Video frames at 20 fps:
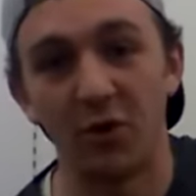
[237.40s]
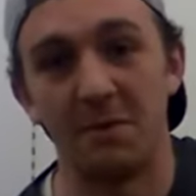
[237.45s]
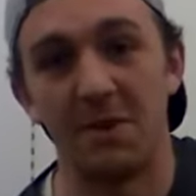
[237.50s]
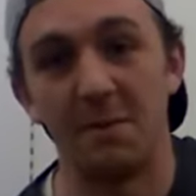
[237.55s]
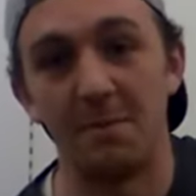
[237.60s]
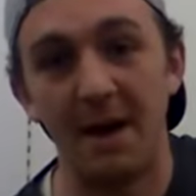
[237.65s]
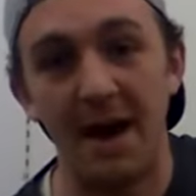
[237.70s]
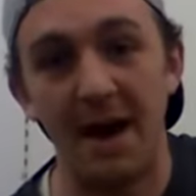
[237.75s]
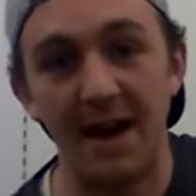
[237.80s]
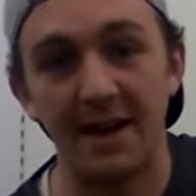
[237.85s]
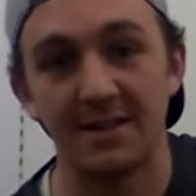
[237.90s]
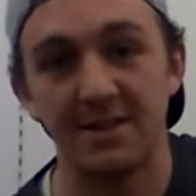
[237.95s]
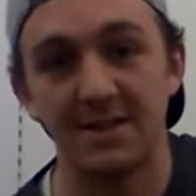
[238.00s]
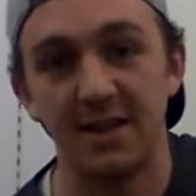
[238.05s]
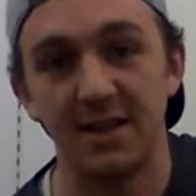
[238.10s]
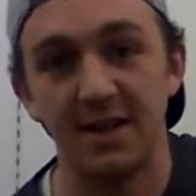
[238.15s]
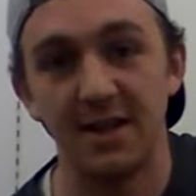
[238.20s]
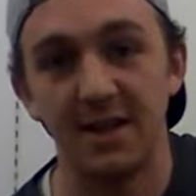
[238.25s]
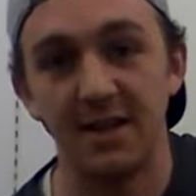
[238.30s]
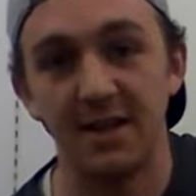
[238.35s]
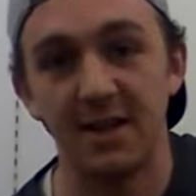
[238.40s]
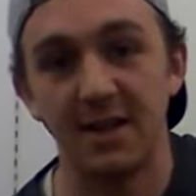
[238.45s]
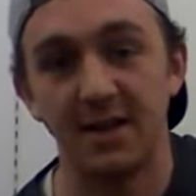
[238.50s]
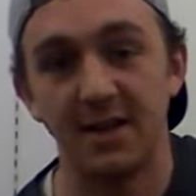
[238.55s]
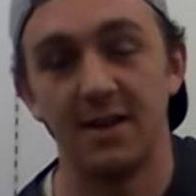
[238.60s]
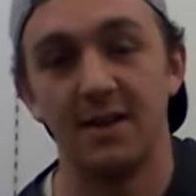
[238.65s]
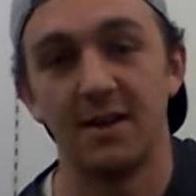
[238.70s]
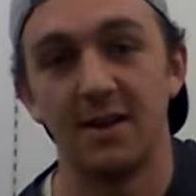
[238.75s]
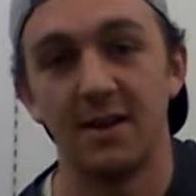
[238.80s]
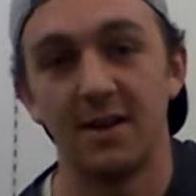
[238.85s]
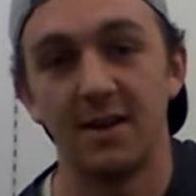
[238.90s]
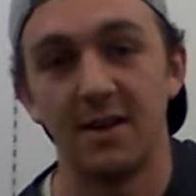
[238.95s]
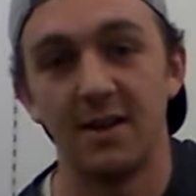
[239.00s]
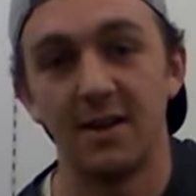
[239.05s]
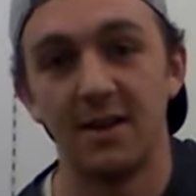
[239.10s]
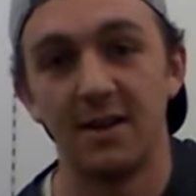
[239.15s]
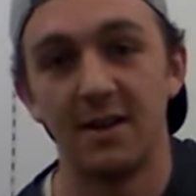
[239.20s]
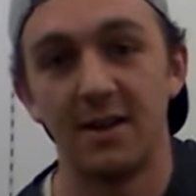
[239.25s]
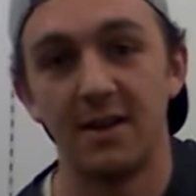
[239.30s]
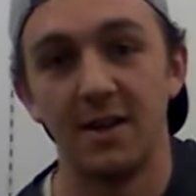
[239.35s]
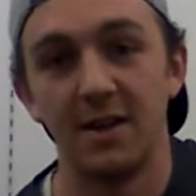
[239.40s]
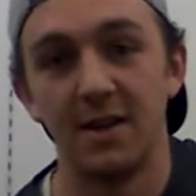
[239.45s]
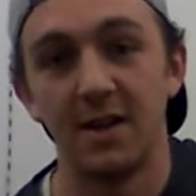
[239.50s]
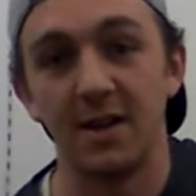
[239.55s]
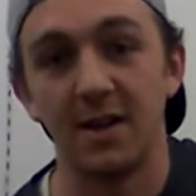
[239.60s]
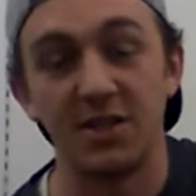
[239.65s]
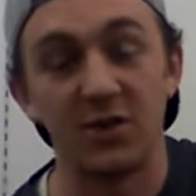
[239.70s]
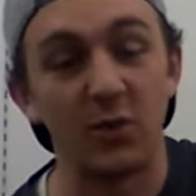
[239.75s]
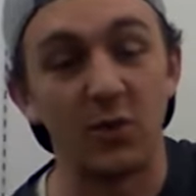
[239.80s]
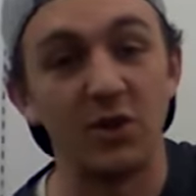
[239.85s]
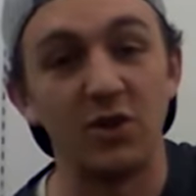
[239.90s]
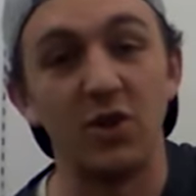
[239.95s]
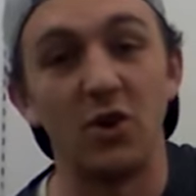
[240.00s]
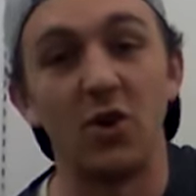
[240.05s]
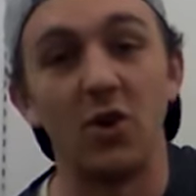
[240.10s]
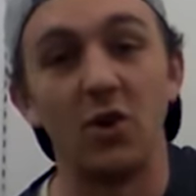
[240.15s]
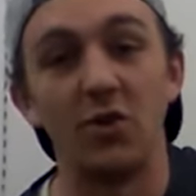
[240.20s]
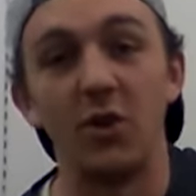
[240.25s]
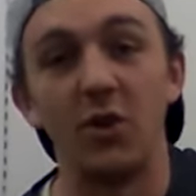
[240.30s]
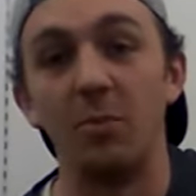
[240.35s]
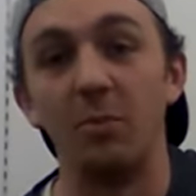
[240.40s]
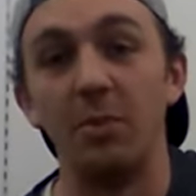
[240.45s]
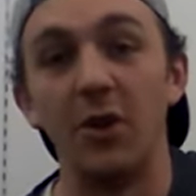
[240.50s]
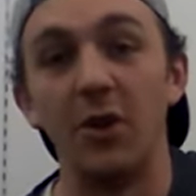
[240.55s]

them in the past. Because if we don't, they'll